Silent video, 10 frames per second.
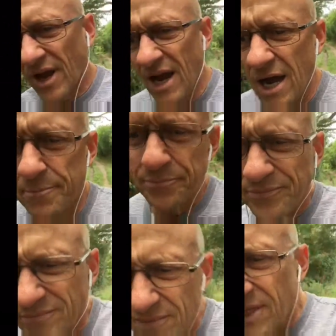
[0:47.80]

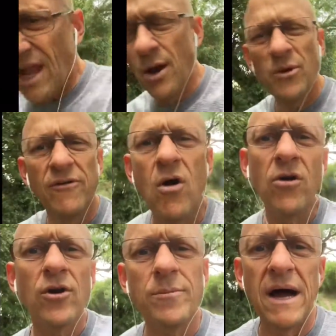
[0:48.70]
And we've all
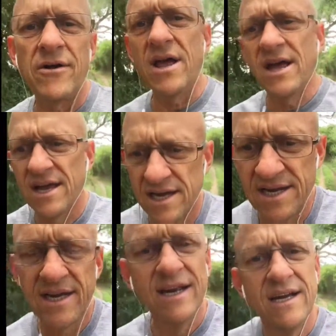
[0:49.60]
heard about
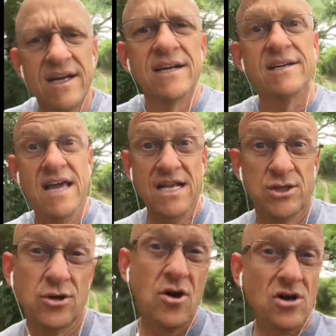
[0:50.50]

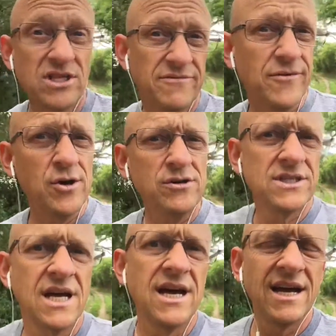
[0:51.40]
cancer-causing
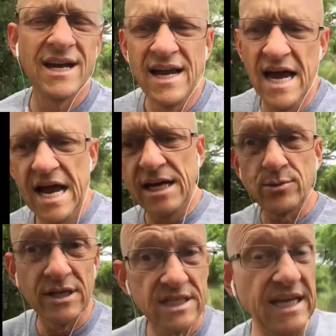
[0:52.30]
foods as
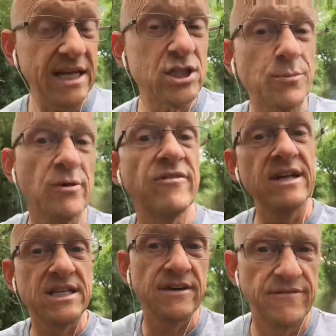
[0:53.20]
well as
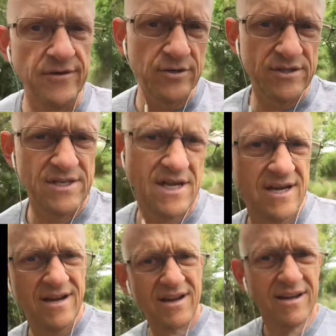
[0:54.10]
cancer-preventing foods,
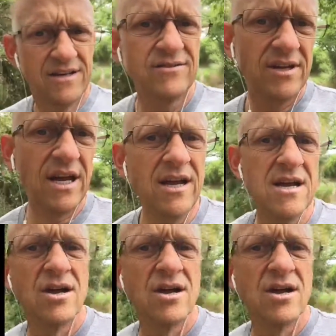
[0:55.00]
okay?